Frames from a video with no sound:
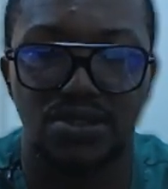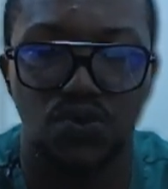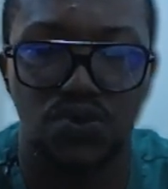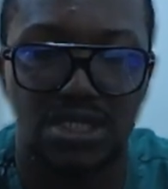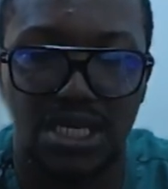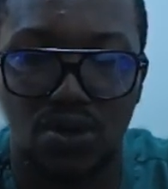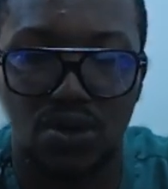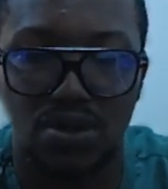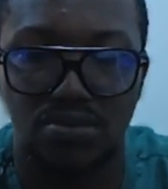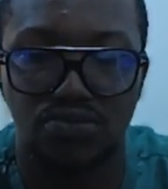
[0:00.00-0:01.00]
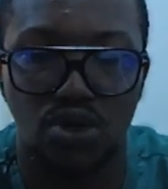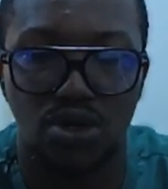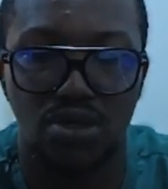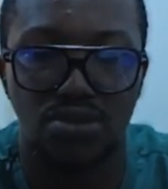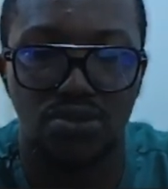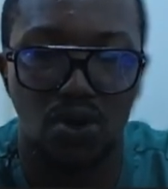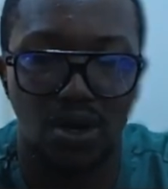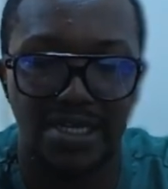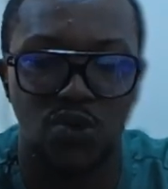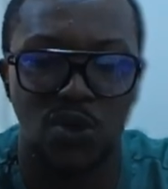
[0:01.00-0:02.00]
You say dot collect.